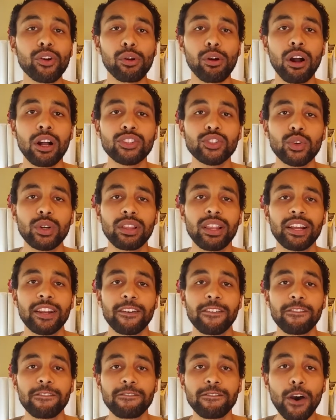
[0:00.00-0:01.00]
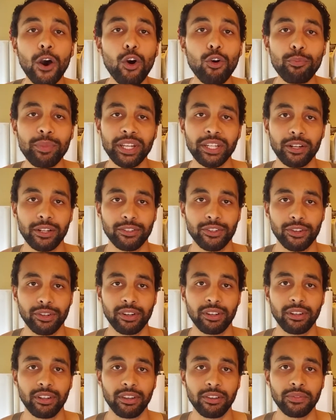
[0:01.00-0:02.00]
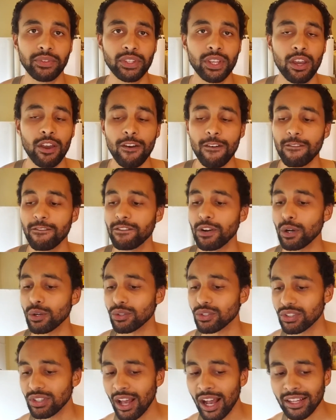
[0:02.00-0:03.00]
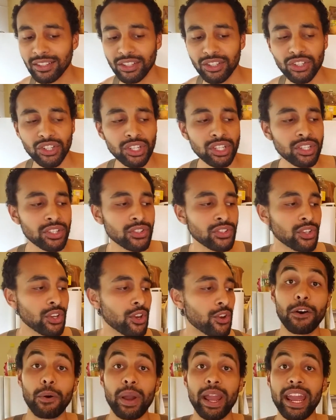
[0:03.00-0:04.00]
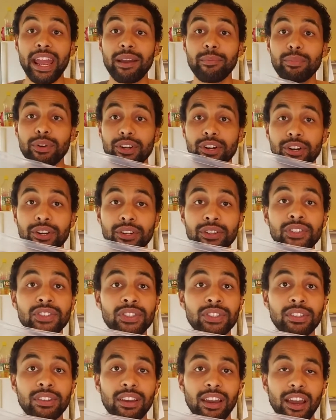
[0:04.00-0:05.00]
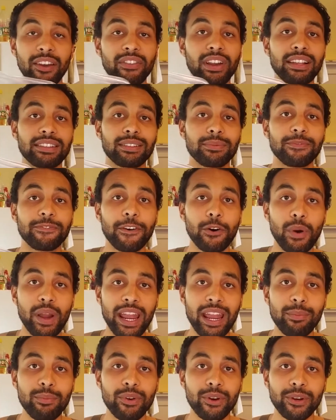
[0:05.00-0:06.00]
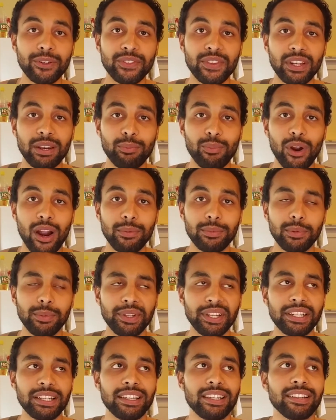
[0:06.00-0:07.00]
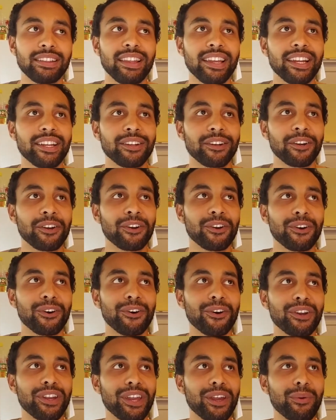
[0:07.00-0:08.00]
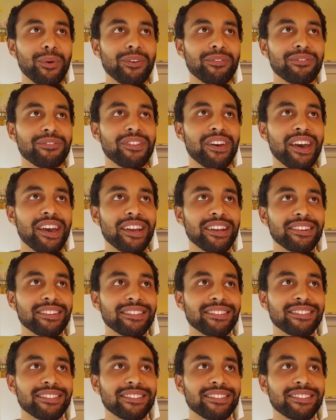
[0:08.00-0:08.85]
there are also a lot of faux meat alternatives. Faux sausages, faux hamburgers. I've got some faux hamburgers that I'm probably gonna eat later. Oh, I can't wait for that.